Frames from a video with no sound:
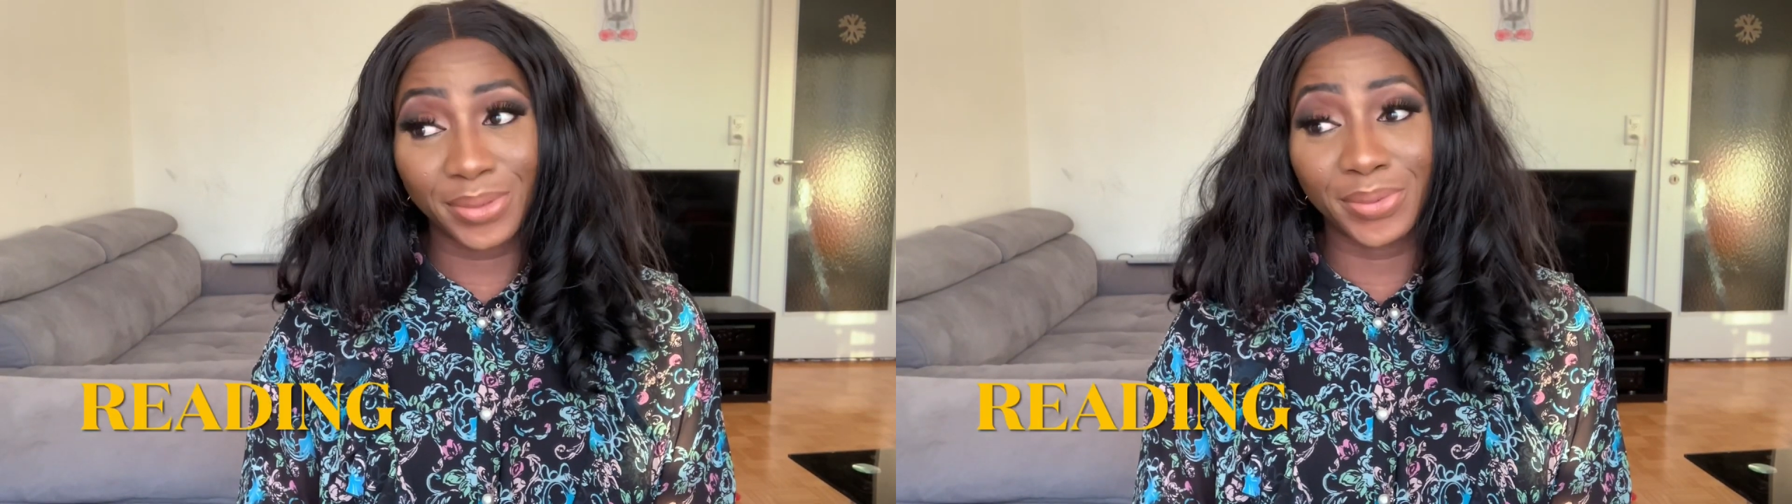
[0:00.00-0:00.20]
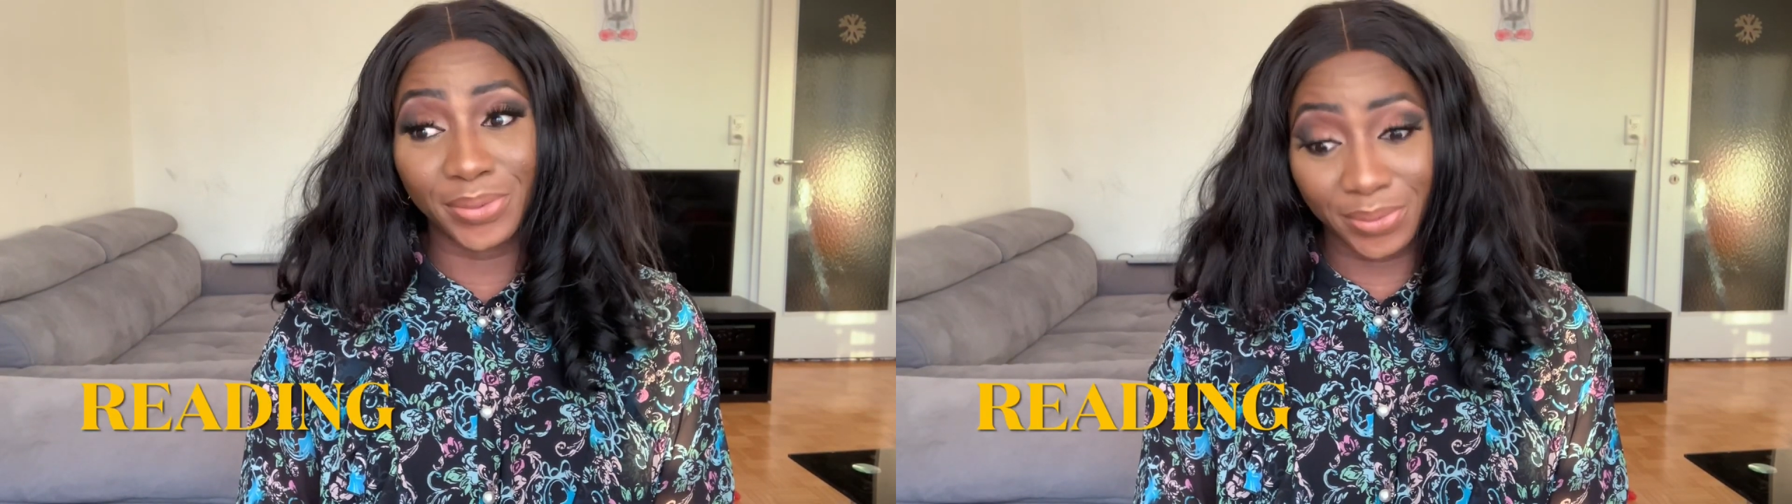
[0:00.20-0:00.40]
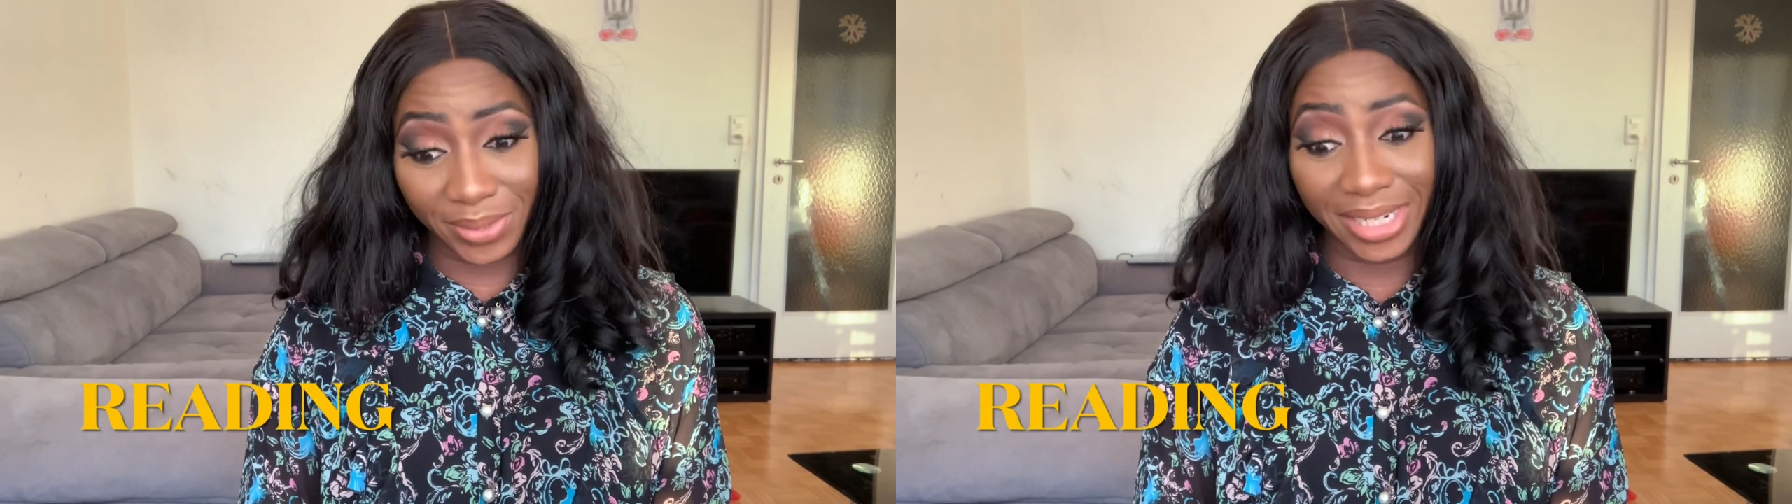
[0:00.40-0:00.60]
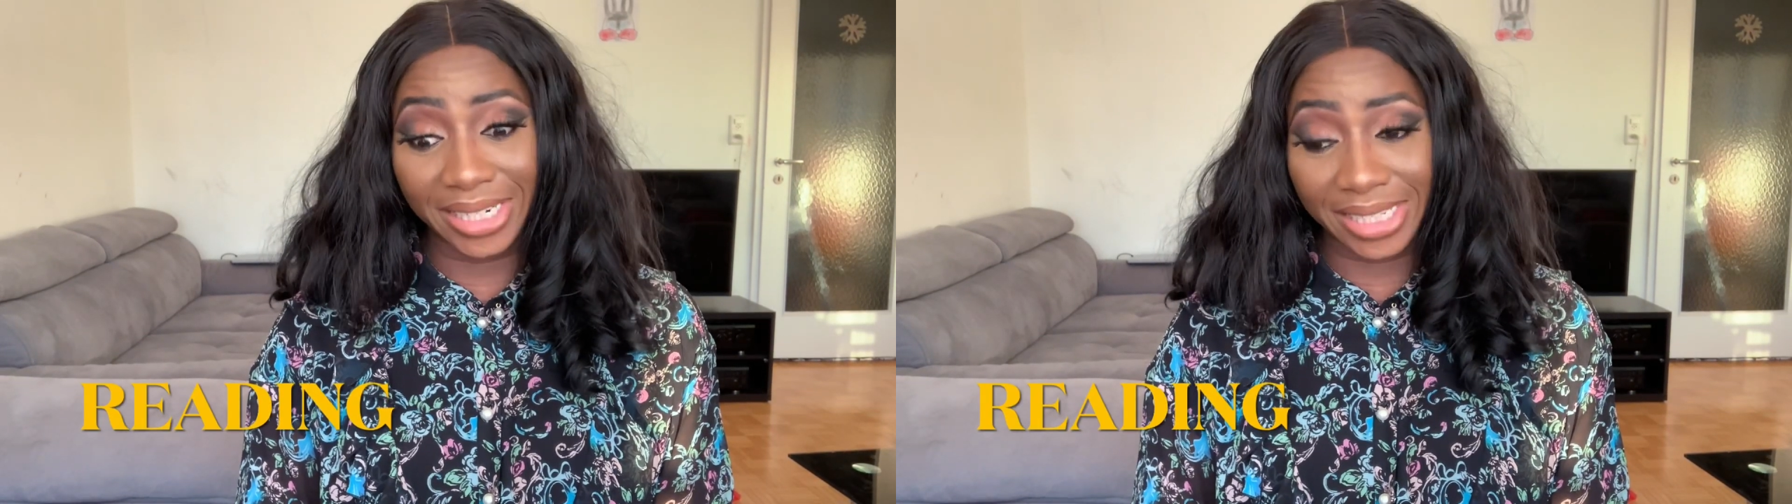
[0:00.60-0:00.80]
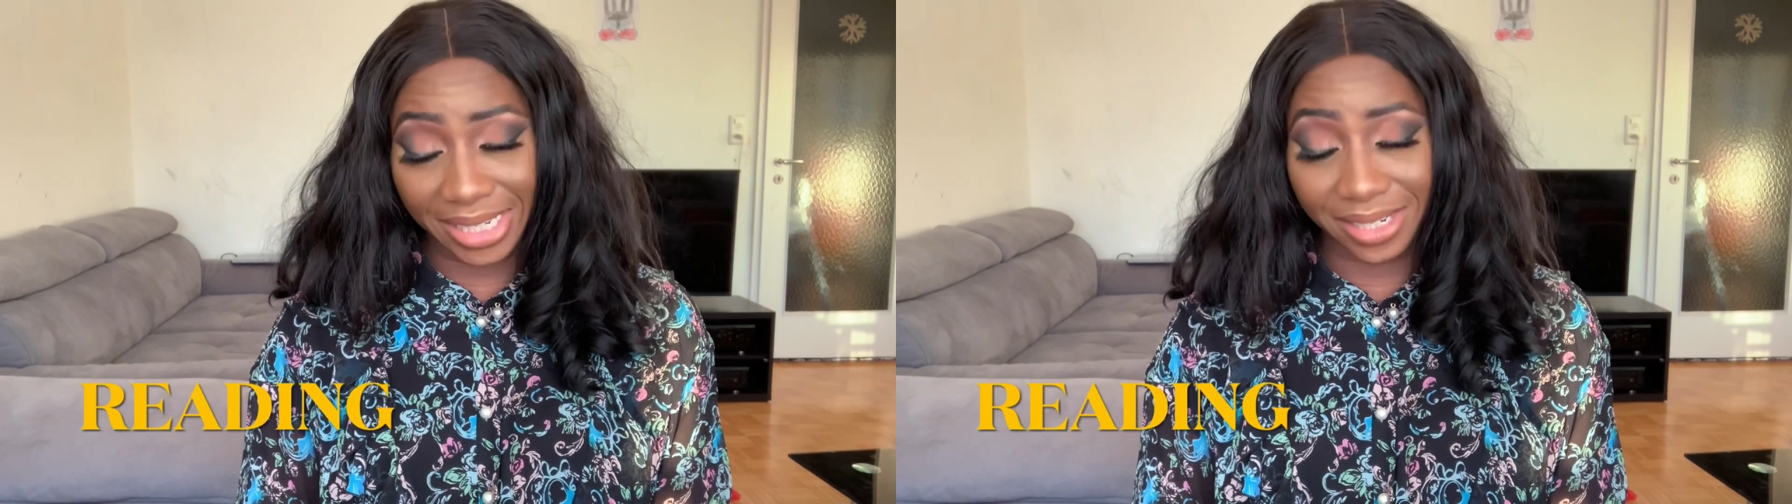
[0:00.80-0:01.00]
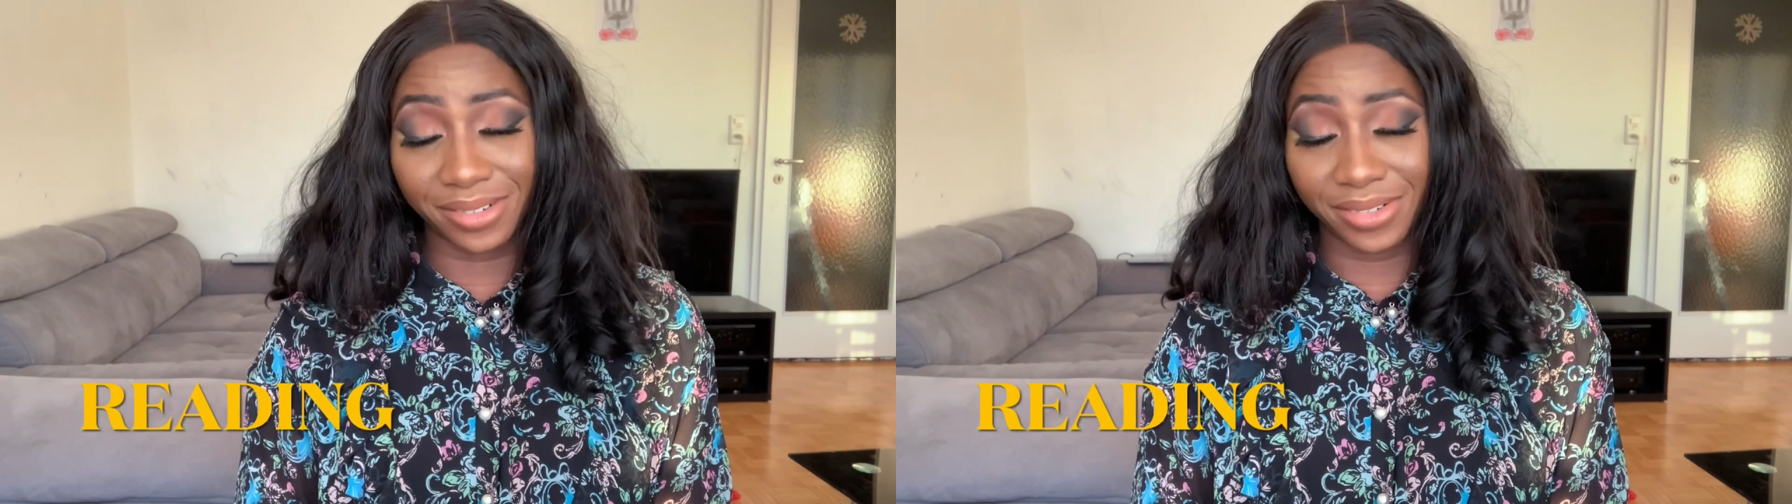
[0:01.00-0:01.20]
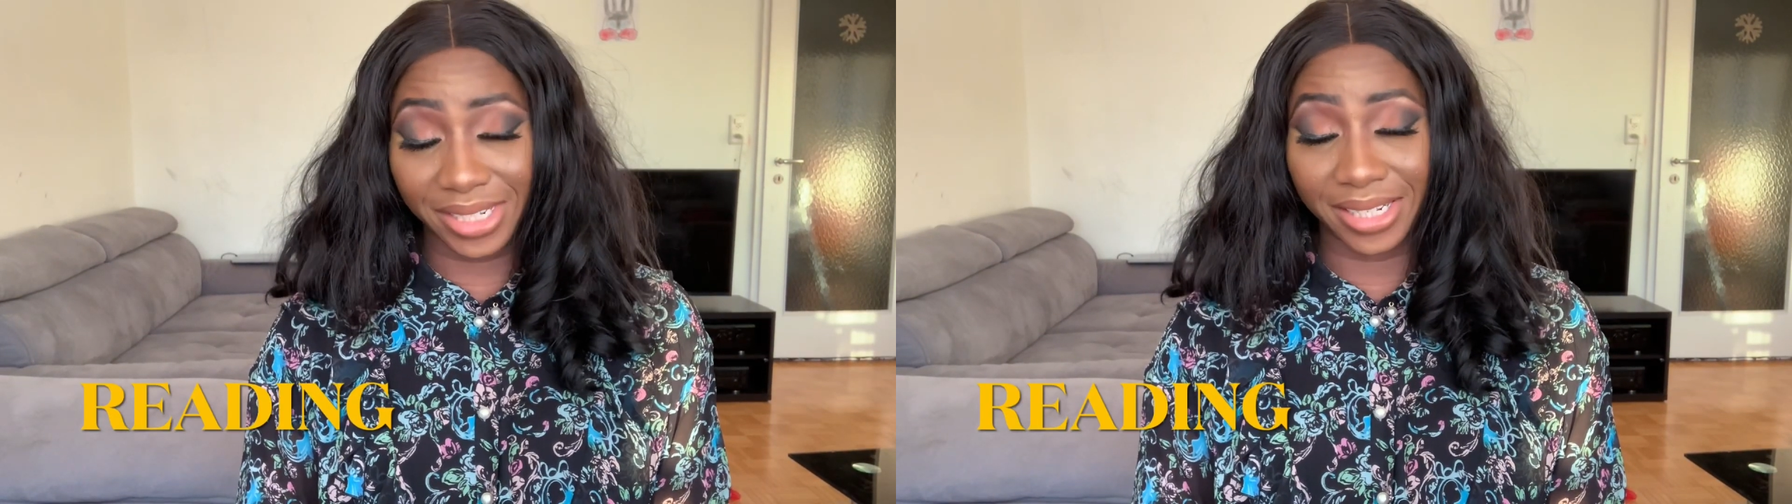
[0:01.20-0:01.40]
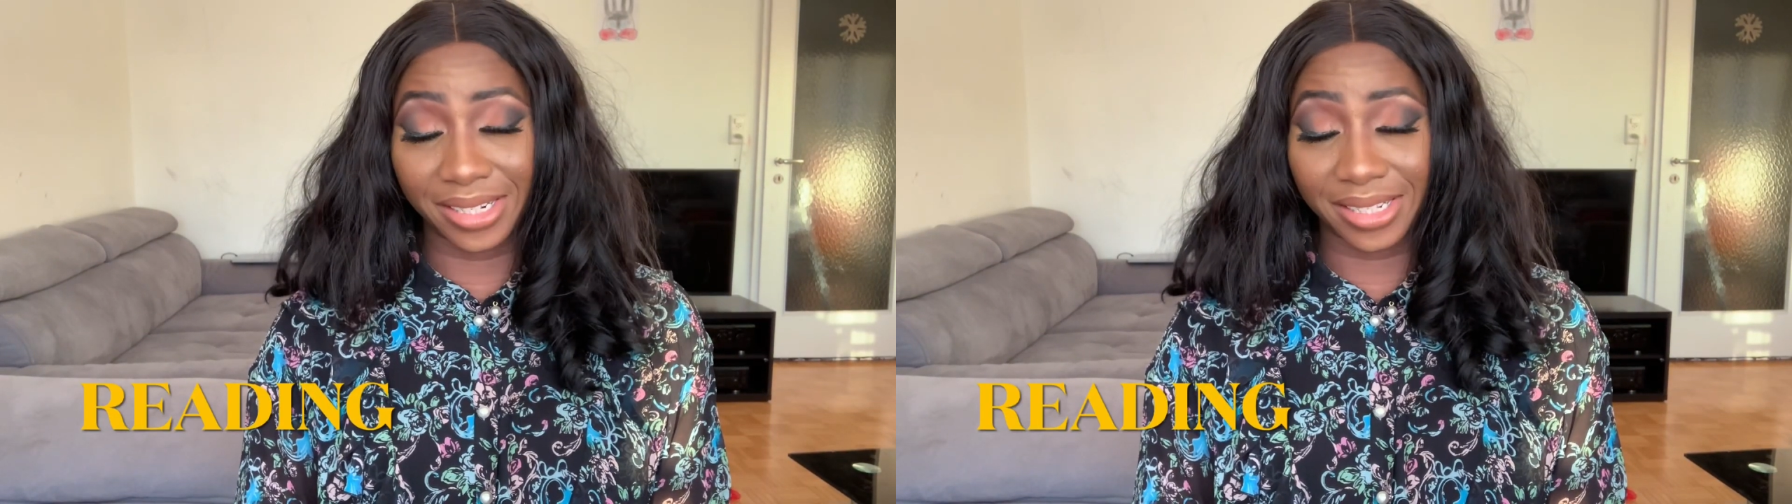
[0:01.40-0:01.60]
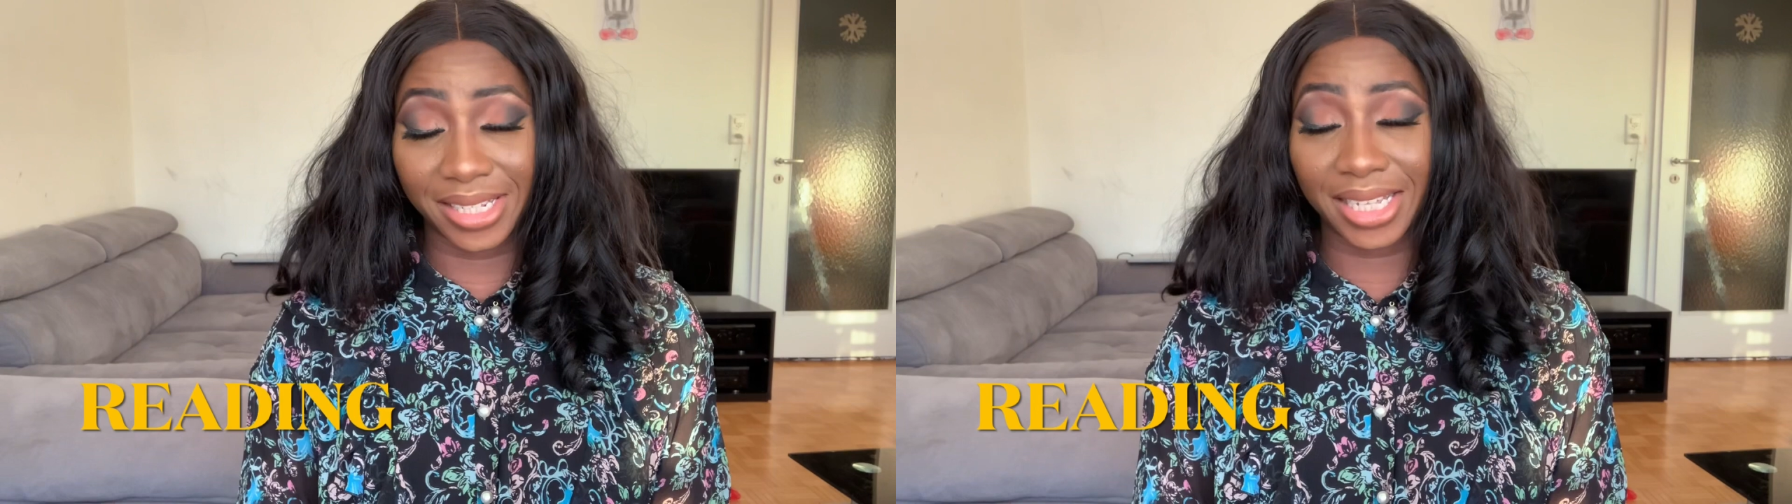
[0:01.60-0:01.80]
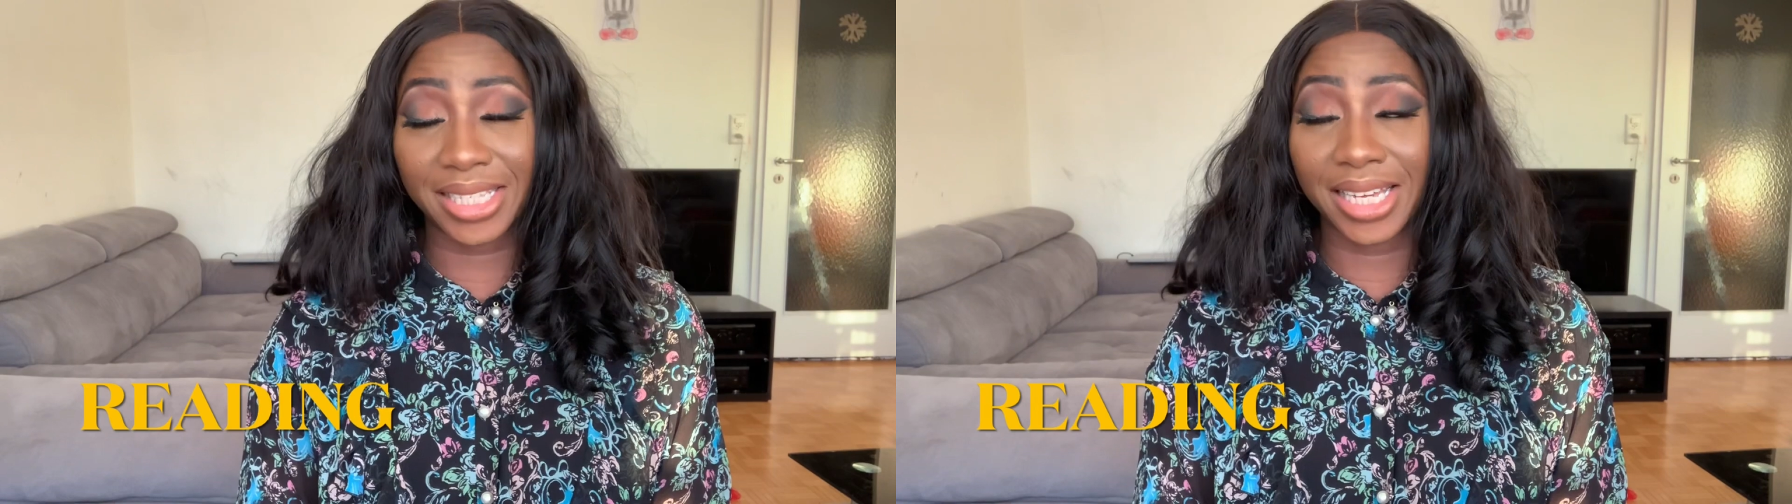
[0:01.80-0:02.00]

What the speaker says: That